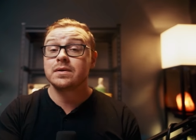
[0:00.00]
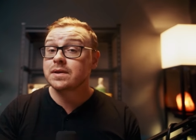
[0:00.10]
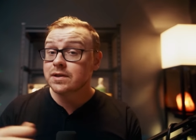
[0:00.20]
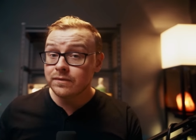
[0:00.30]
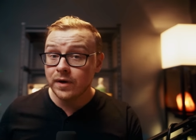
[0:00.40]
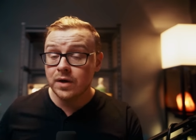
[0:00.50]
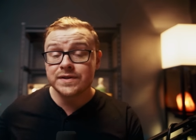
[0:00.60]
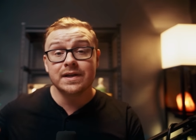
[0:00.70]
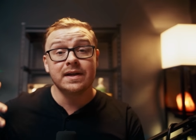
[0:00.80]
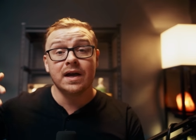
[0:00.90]
So this
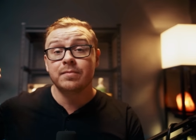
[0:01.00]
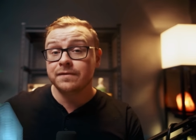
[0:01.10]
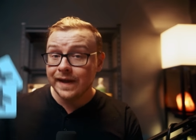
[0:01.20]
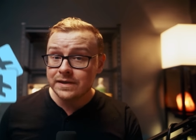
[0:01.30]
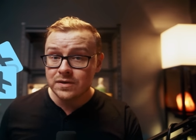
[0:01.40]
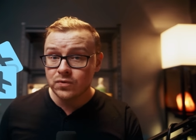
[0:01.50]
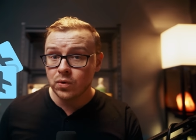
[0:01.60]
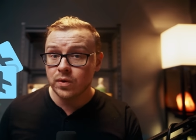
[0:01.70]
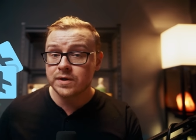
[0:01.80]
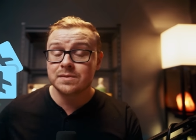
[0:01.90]
involves setting up flights, of
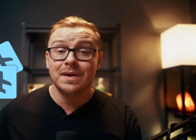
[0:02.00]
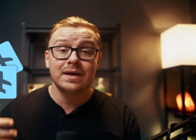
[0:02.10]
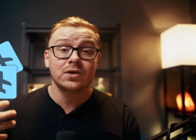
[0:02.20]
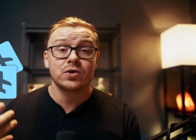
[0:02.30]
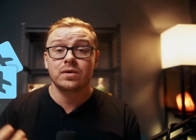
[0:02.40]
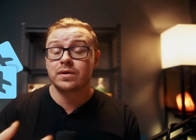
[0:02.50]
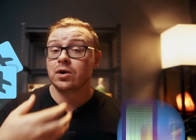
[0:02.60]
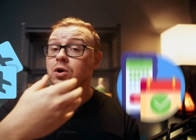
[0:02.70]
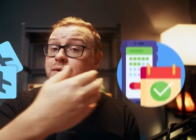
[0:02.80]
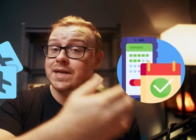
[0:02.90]
course, making sure that
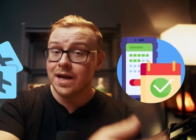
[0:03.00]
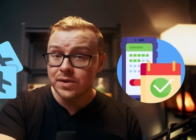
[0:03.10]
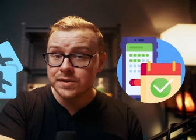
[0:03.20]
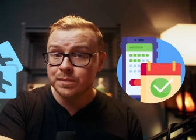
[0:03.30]
their hotel is